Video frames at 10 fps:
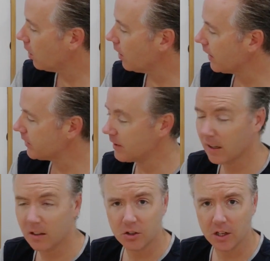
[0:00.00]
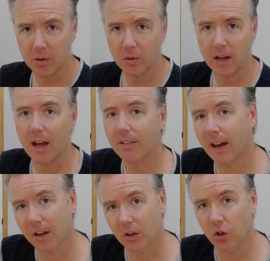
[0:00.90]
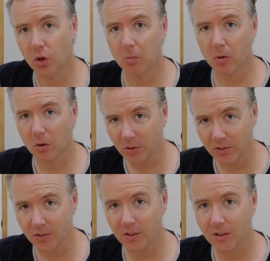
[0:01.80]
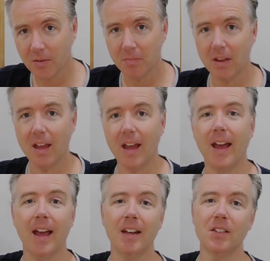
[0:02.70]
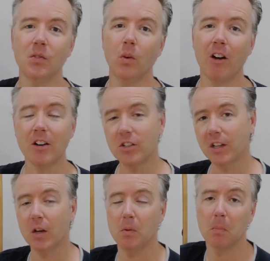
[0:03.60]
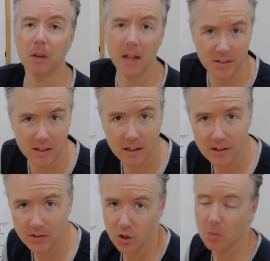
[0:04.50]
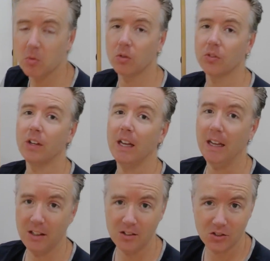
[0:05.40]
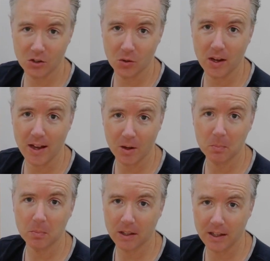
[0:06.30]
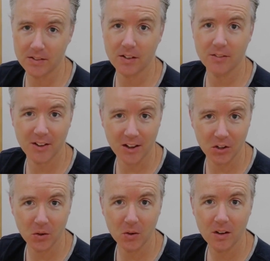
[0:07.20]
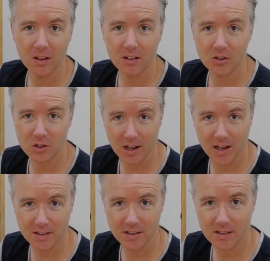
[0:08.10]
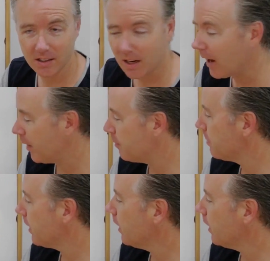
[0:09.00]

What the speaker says: On our second sheet, we have our numerals, and we're actually going to be placing these numerals into our place value chart today.